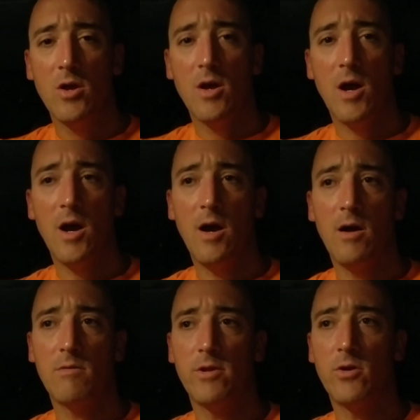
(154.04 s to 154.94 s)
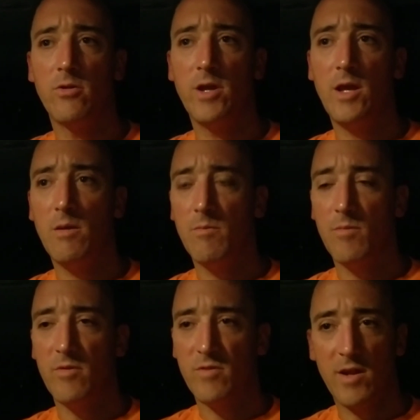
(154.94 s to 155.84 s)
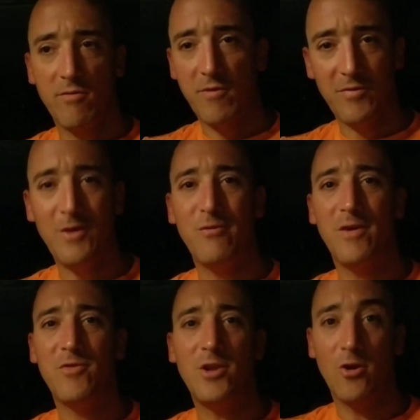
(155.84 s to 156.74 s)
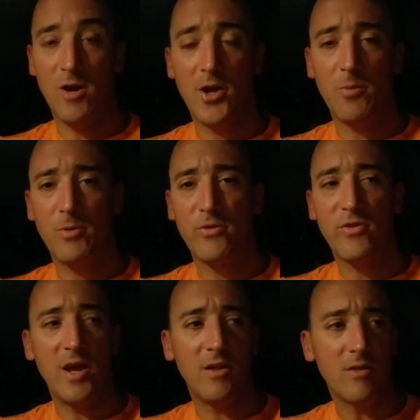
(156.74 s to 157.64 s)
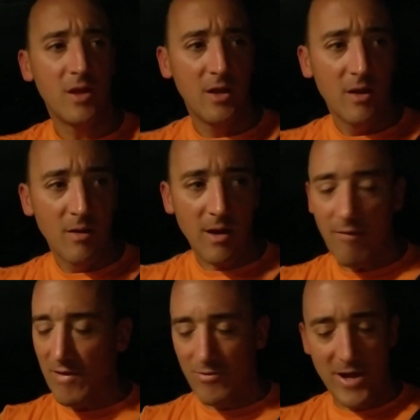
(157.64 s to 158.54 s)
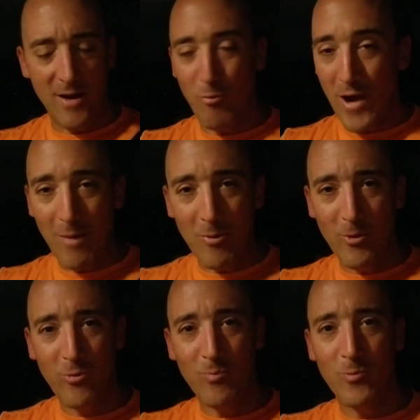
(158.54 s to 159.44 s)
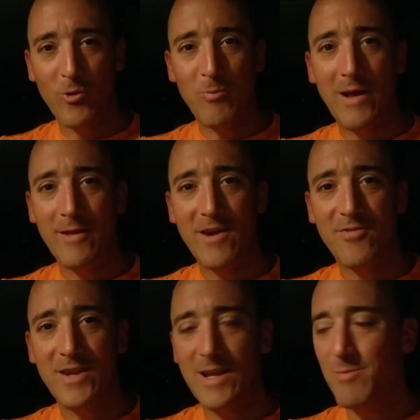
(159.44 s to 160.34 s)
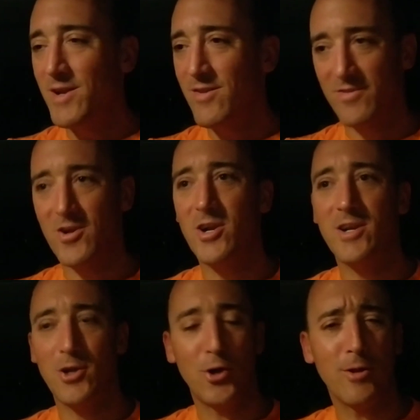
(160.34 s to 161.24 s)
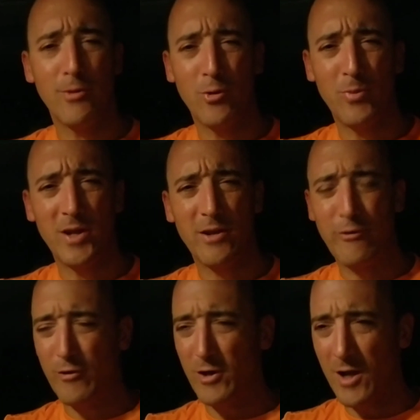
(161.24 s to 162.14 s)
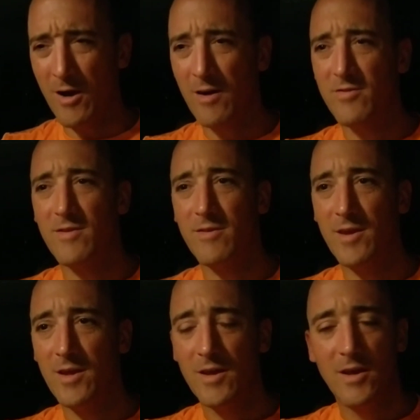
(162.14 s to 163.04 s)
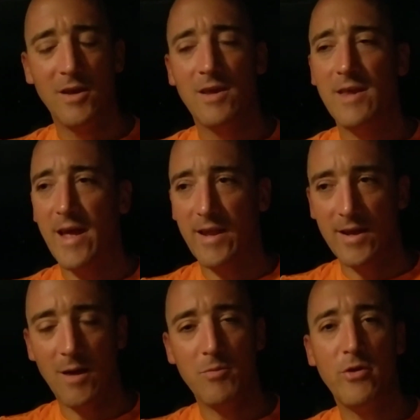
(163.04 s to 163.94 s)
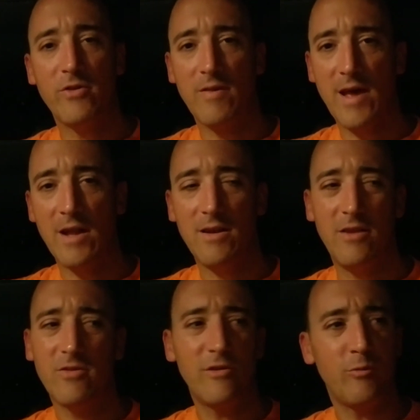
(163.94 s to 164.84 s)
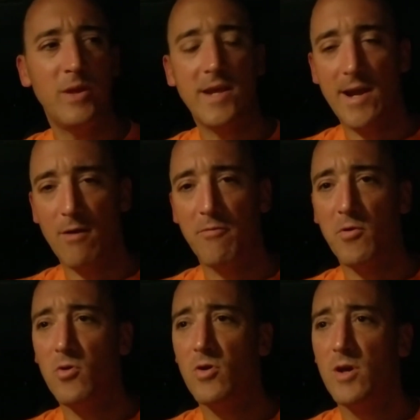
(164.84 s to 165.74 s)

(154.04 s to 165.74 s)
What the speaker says: literally, instead of 50-50 or 100%, I've never had a problem with my left knee, but it started to hurt a little bit because you're constantly getting up using that knee. So just be careful